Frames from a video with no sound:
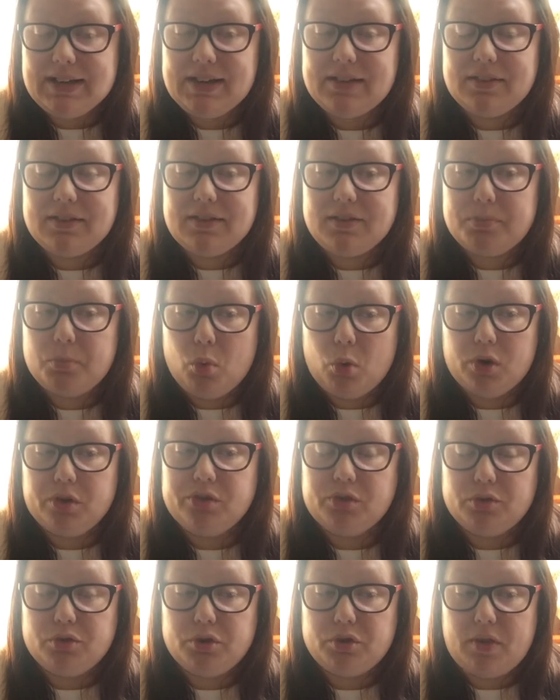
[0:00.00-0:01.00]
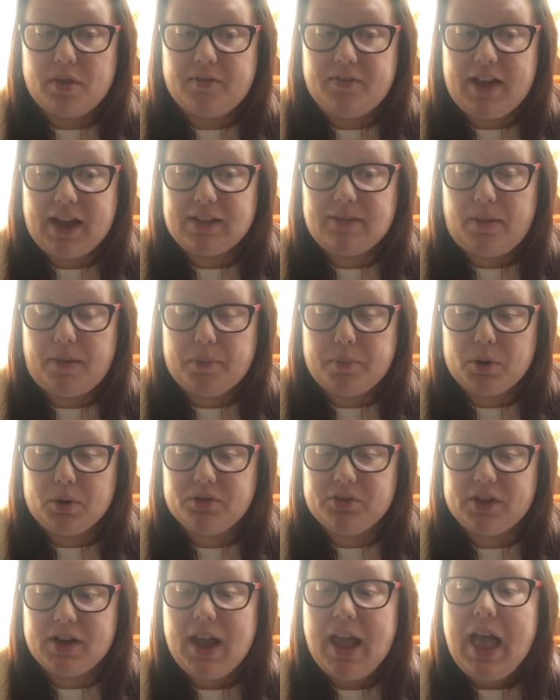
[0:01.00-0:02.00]
It's more so due to the fact that the
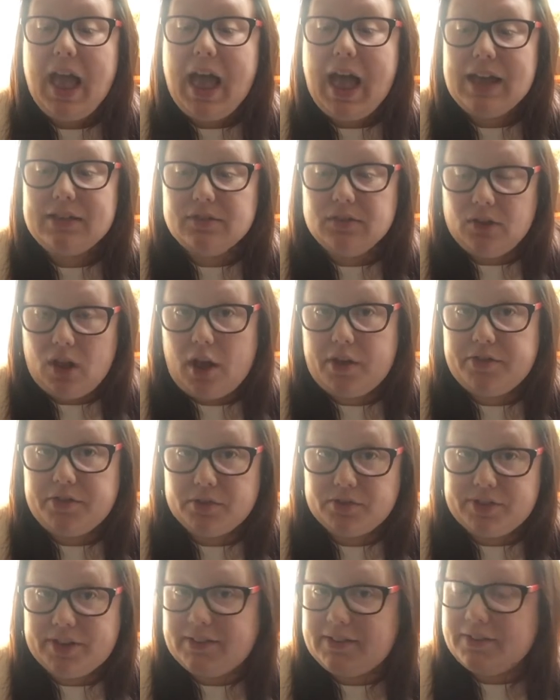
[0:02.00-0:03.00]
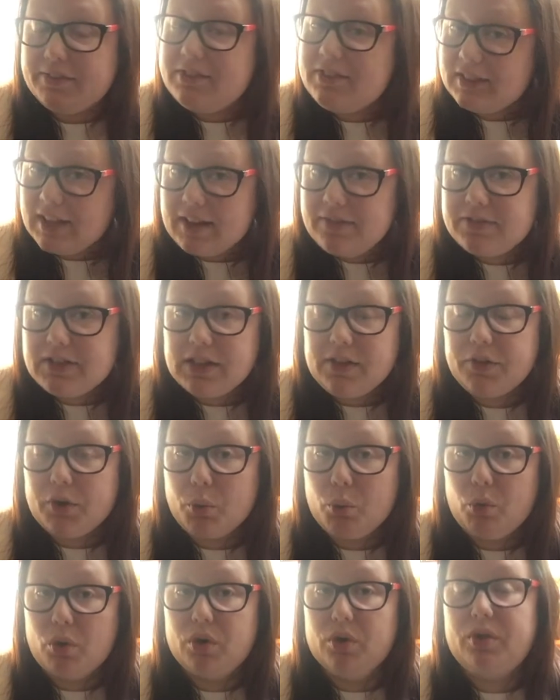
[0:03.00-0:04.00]
person has lost their sense of safety in their
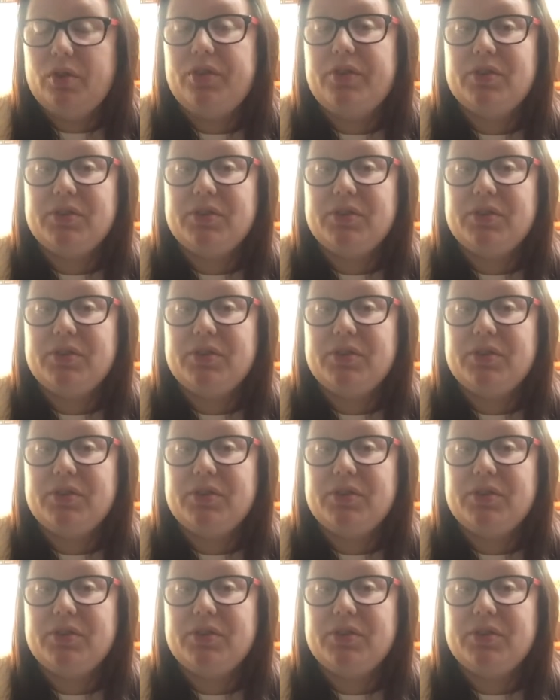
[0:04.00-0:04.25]
world,